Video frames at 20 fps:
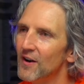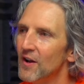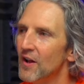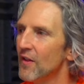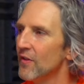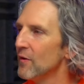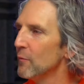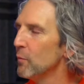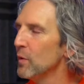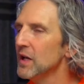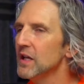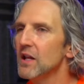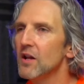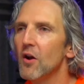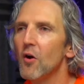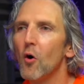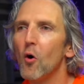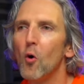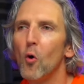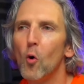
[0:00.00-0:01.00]
We did
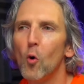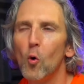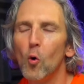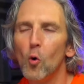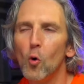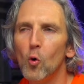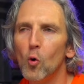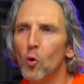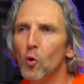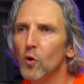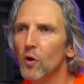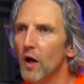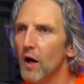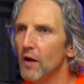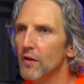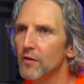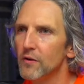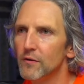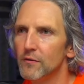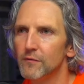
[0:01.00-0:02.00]
a whole
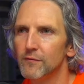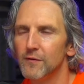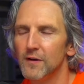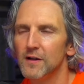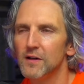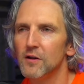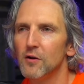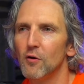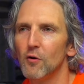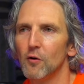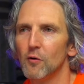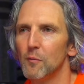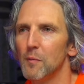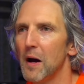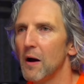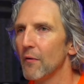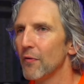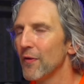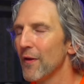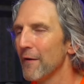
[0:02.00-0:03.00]
other video
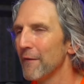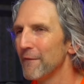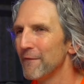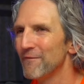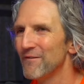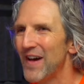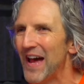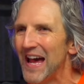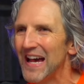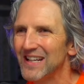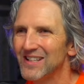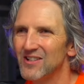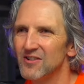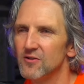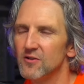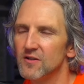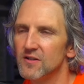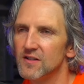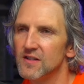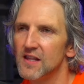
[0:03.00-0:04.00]
about the
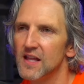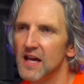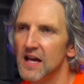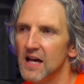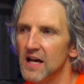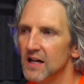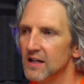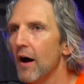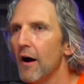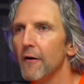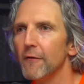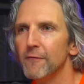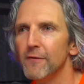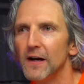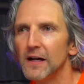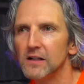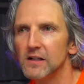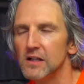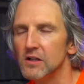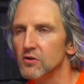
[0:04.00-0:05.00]
factors that
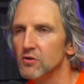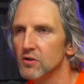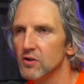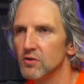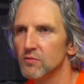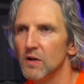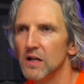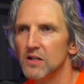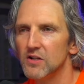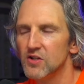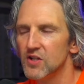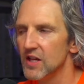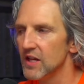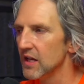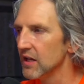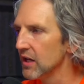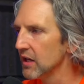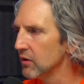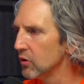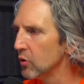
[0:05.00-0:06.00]
affect interest rates
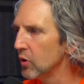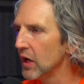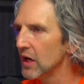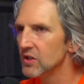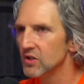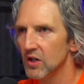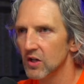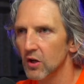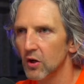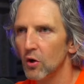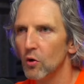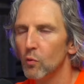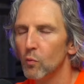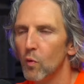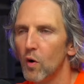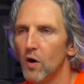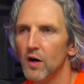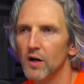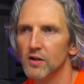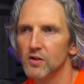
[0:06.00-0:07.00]
that you guys can go
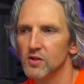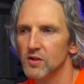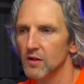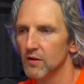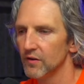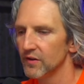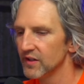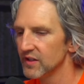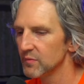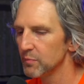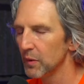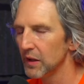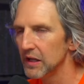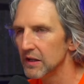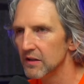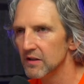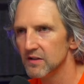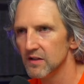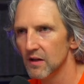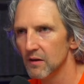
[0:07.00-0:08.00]
watch that'll explain
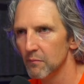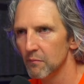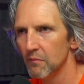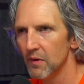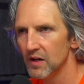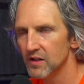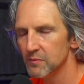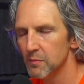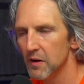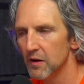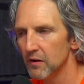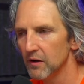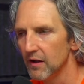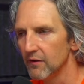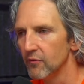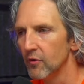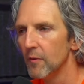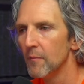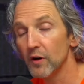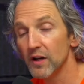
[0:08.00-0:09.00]
this at a much better
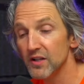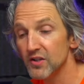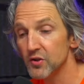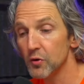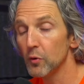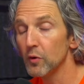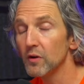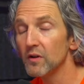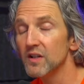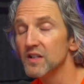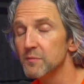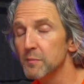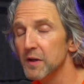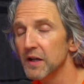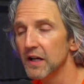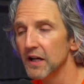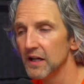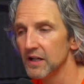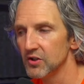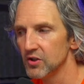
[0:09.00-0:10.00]
level. Historically
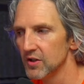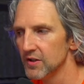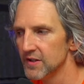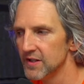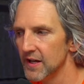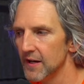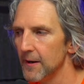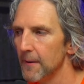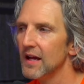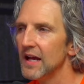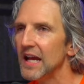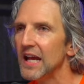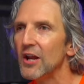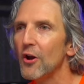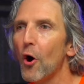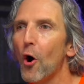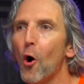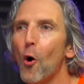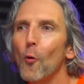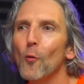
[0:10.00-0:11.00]
speaking, I should say, it
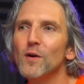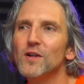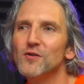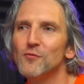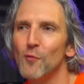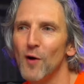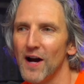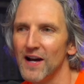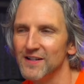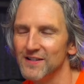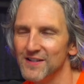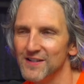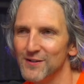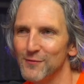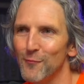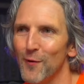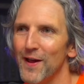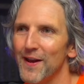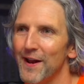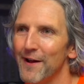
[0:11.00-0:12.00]
always rises
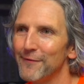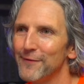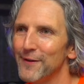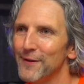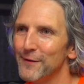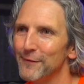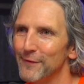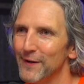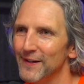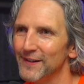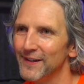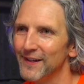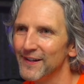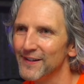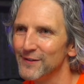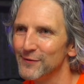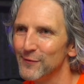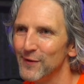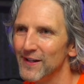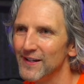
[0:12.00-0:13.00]
right after the Fed
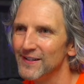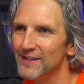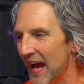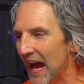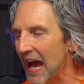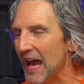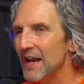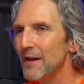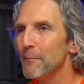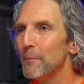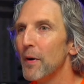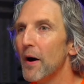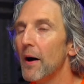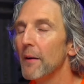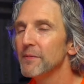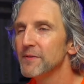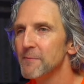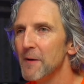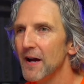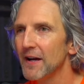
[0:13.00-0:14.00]
cuts rates. And it
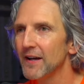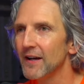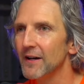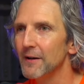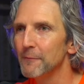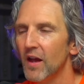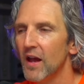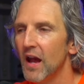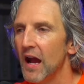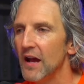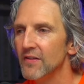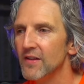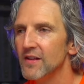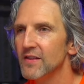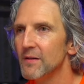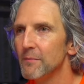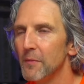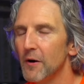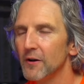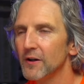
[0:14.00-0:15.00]
pops back up, and then
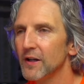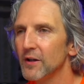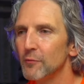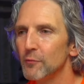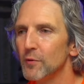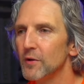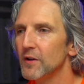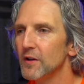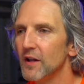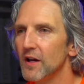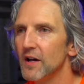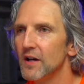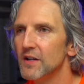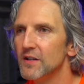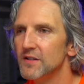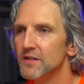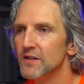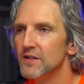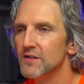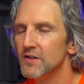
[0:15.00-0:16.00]
the market
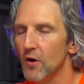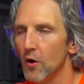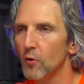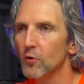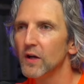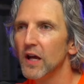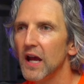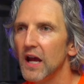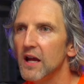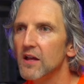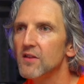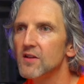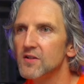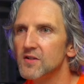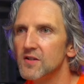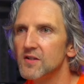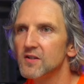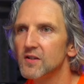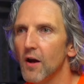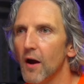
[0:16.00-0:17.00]
realizes, okay,
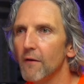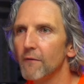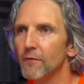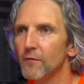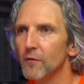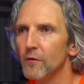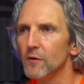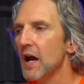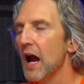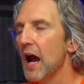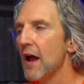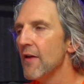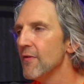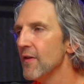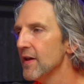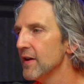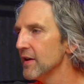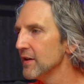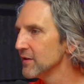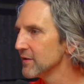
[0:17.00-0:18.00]
this is comfort, and
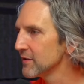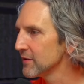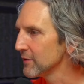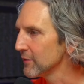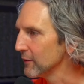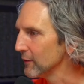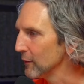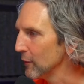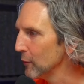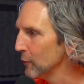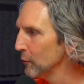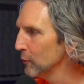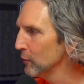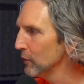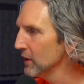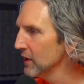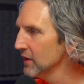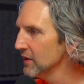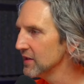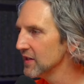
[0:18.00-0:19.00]
then it
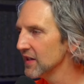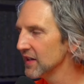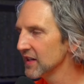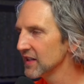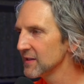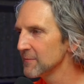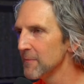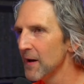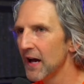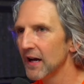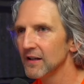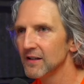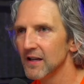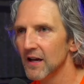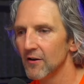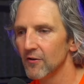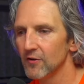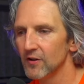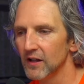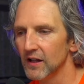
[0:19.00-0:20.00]
slowly ticks back
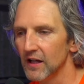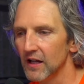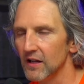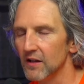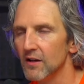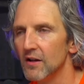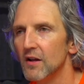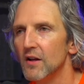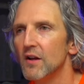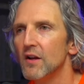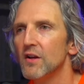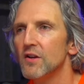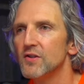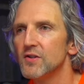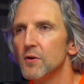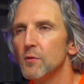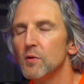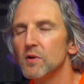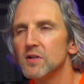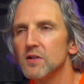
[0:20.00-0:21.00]
down again.
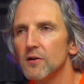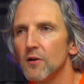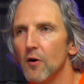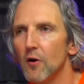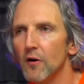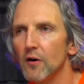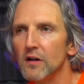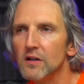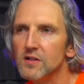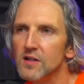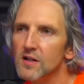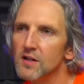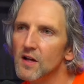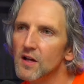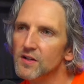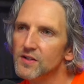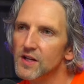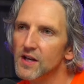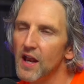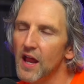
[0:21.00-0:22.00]
So as long as it
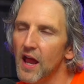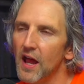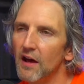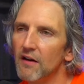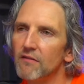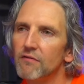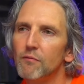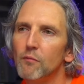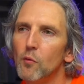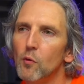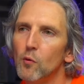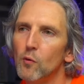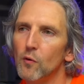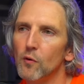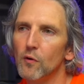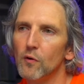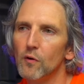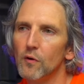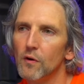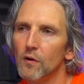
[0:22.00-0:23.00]
doesn't have
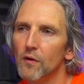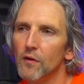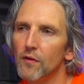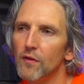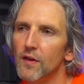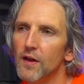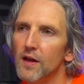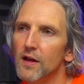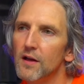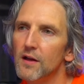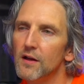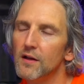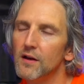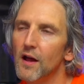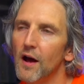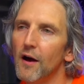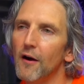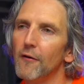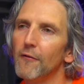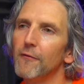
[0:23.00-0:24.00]
more than
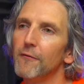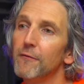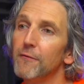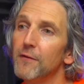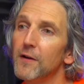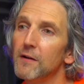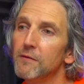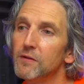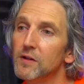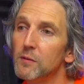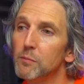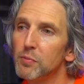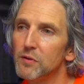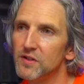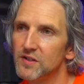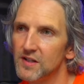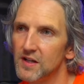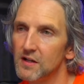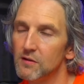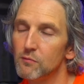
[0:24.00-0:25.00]
a 50%
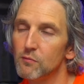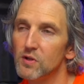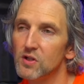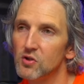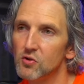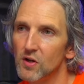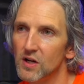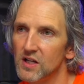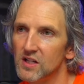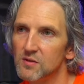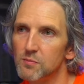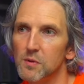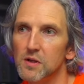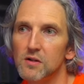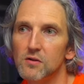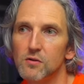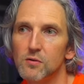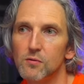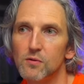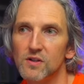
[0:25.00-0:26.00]

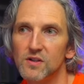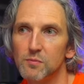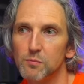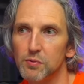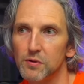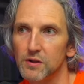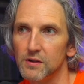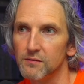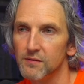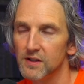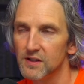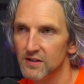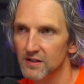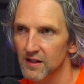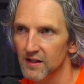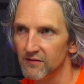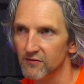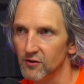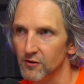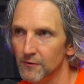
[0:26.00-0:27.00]
retracement to its previous
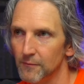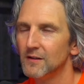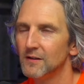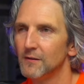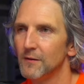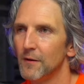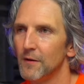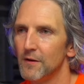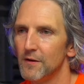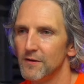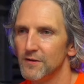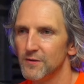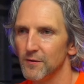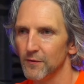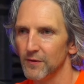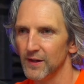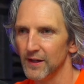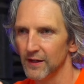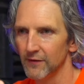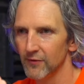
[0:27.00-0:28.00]
level, so
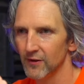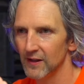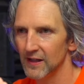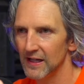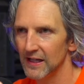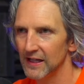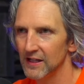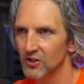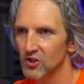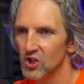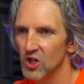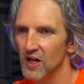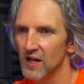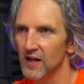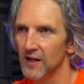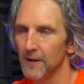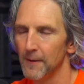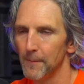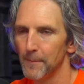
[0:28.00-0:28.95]
think of it like a J.